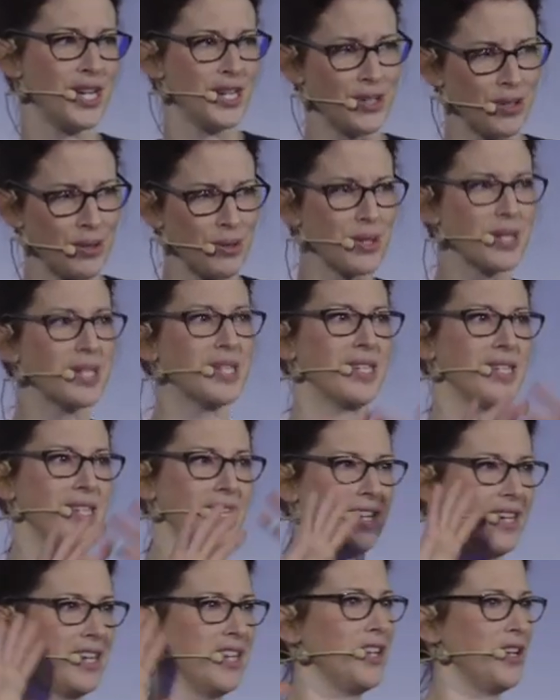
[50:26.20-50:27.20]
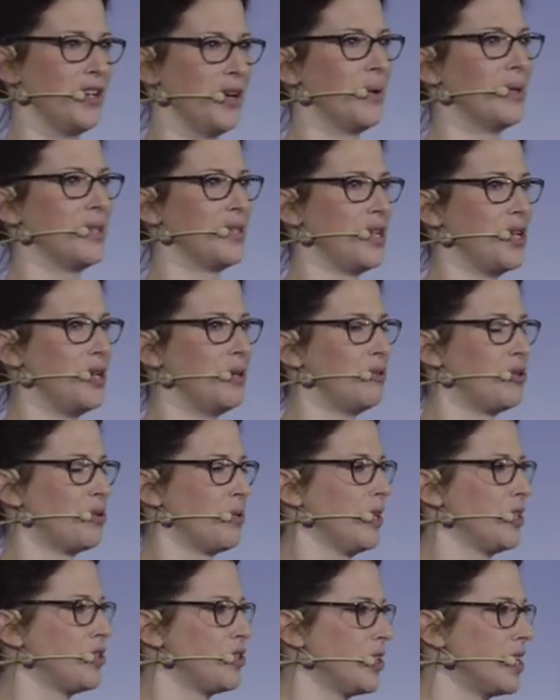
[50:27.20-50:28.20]
so this is a you know it's a huge
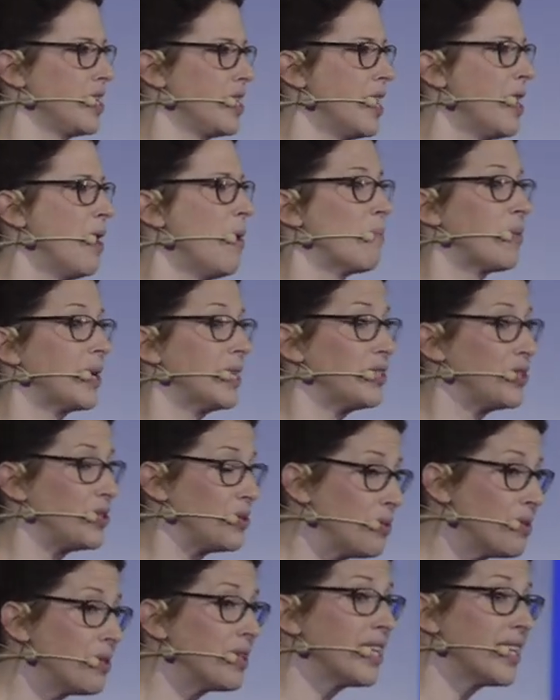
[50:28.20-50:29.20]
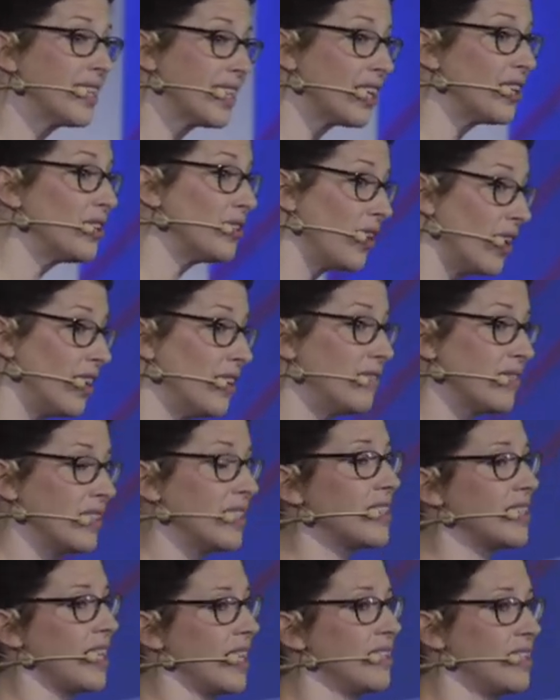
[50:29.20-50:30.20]
question but i do think that a lot of
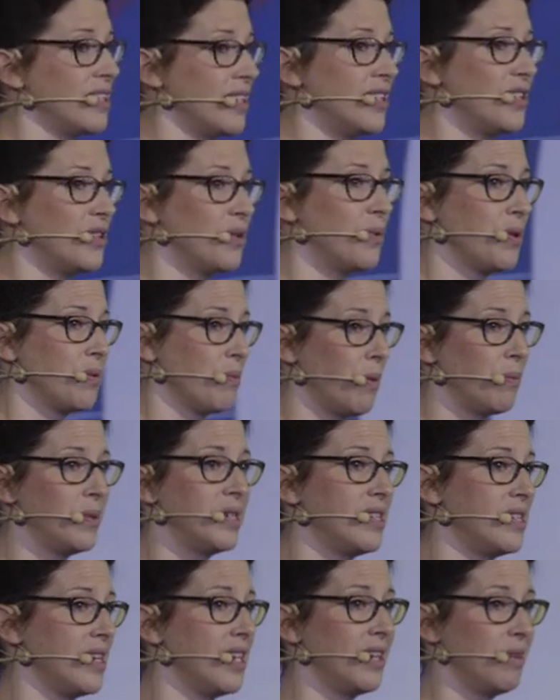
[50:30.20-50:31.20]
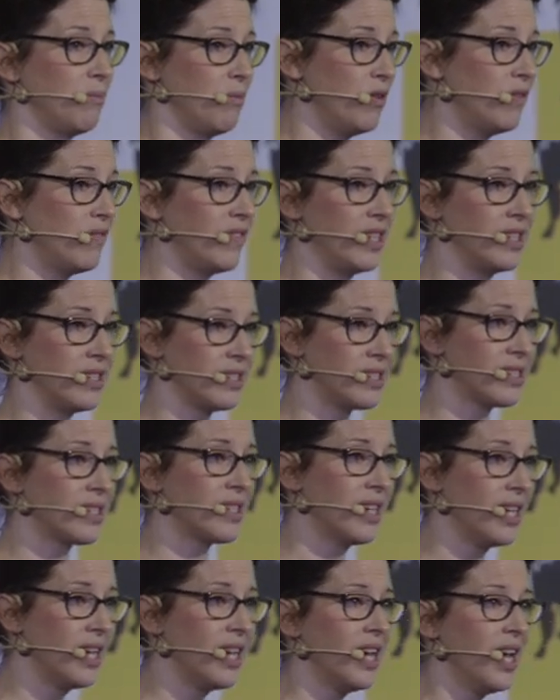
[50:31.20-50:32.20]
this has to do with what we see in movies
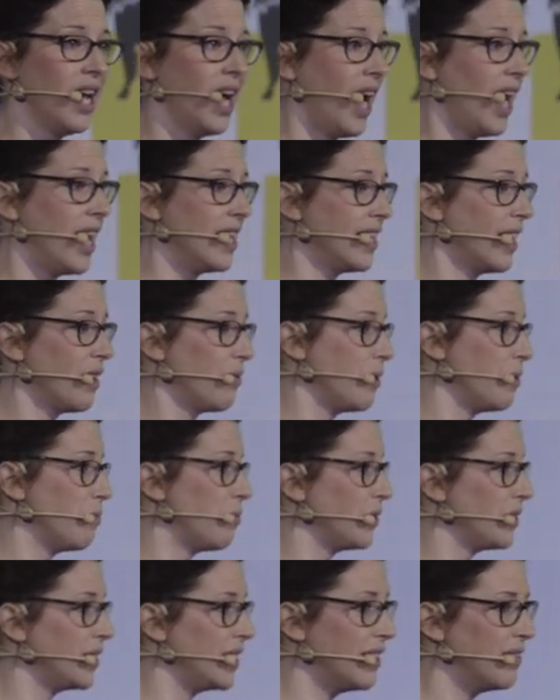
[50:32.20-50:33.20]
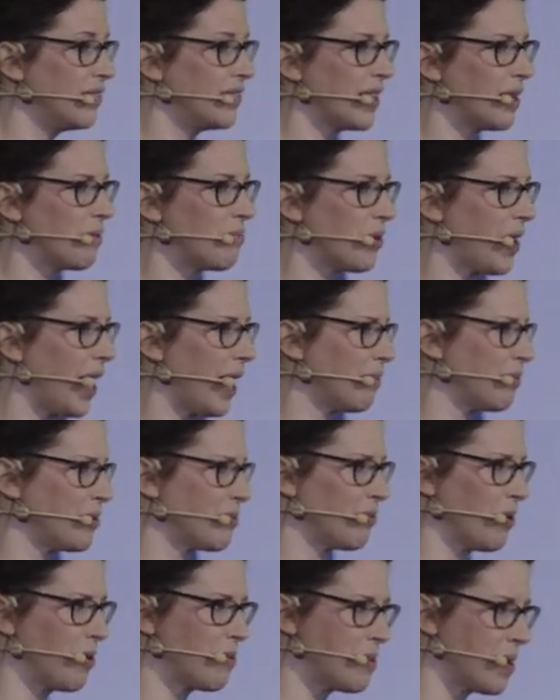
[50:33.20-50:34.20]
and that we believe that perhaps
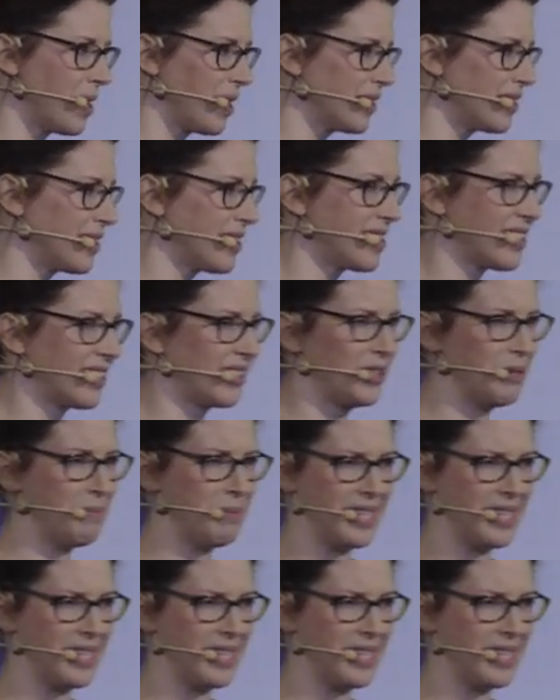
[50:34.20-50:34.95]
robots could be